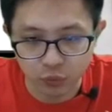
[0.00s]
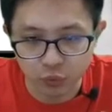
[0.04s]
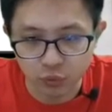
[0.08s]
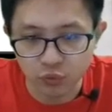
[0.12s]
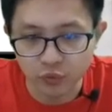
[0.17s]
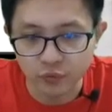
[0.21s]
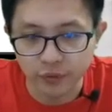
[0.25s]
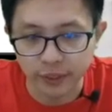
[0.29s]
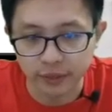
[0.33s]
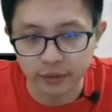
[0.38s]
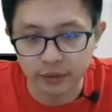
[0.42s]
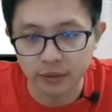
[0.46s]
two
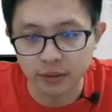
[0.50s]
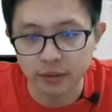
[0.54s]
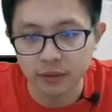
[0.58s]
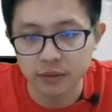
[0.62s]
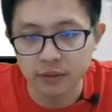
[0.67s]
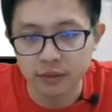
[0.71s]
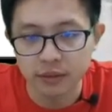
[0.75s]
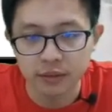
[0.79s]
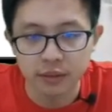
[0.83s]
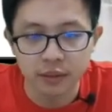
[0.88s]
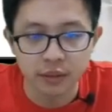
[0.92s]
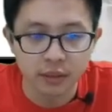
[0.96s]

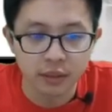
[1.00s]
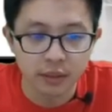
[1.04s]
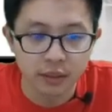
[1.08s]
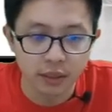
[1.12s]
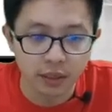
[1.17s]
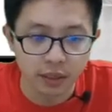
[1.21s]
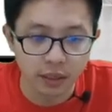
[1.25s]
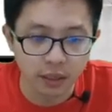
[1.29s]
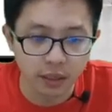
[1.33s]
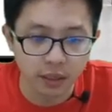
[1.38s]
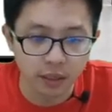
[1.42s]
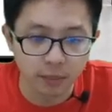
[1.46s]
vectors
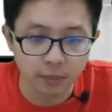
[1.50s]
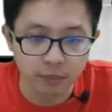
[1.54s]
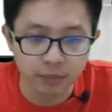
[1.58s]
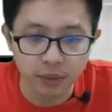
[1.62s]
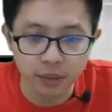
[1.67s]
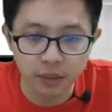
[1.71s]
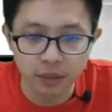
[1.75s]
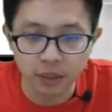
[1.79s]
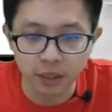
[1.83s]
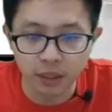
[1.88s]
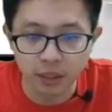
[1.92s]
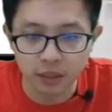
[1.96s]
uh,
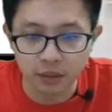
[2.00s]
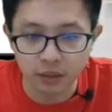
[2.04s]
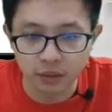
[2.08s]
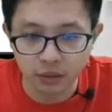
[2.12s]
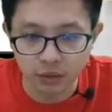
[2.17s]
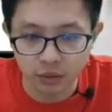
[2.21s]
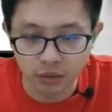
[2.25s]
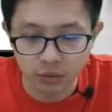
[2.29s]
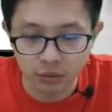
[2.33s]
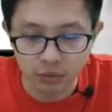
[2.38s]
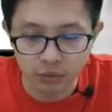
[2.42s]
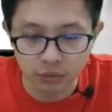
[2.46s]
p and
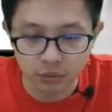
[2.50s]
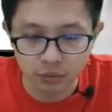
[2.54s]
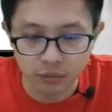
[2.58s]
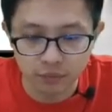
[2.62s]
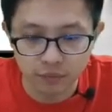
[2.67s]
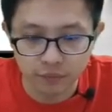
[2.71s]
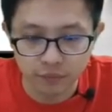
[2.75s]
q